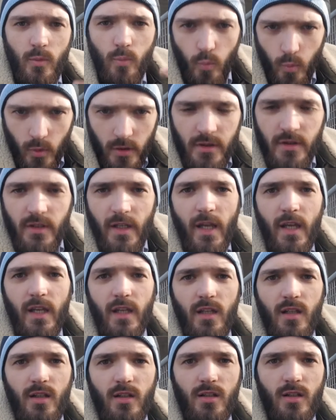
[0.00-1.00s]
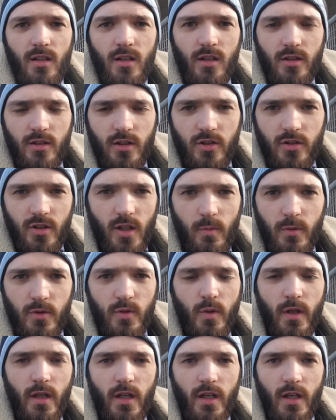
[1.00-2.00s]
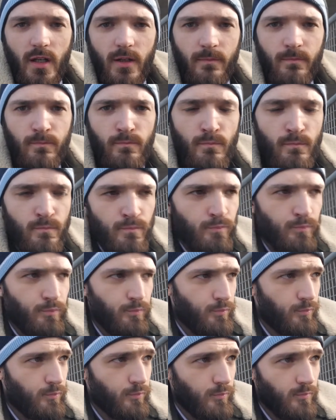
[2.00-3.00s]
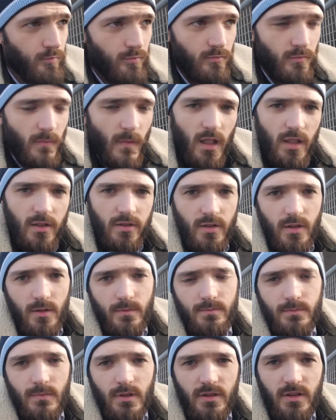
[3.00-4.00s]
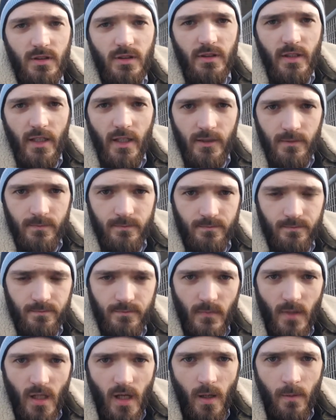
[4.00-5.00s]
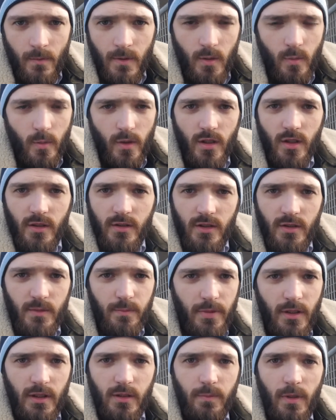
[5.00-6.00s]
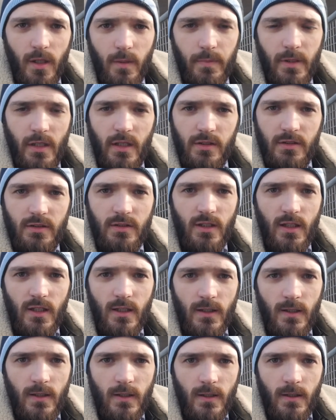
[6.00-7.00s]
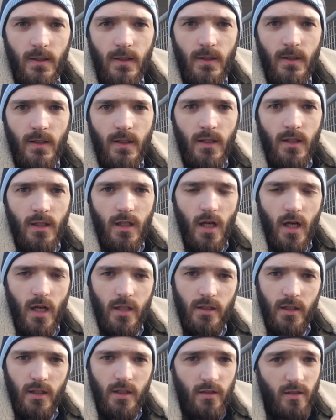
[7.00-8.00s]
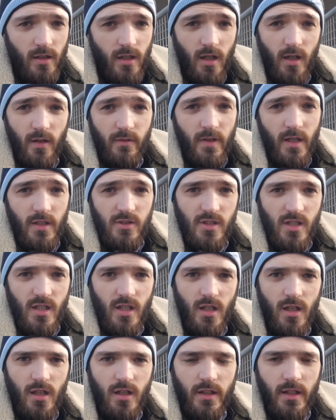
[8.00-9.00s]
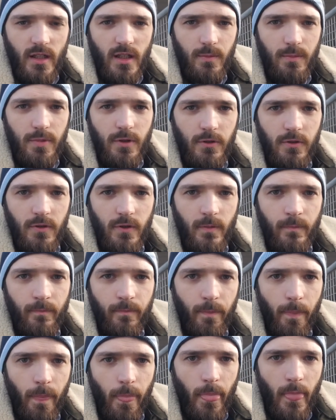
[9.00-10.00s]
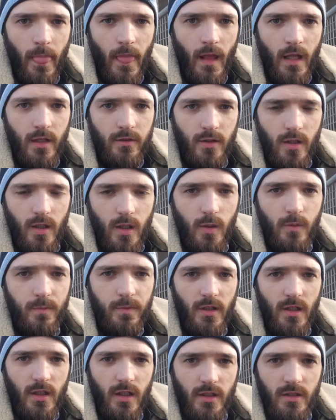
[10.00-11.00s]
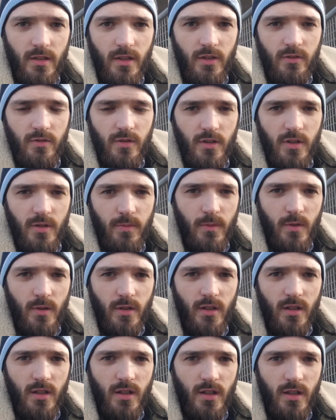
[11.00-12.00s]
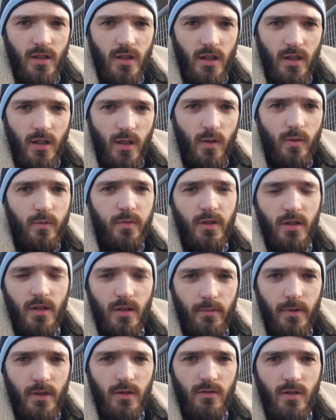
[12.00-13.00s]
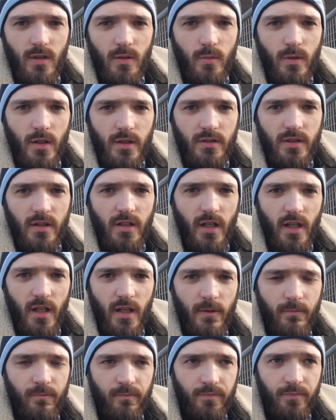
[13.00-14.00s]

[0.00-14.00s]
in one day, because it's so much quicker. So until then, I'm going to work on this piece by piece, and then eventually I'll get a puzzle. So hopefully you liked the intro this morning, and hopefully the B-roll worked today,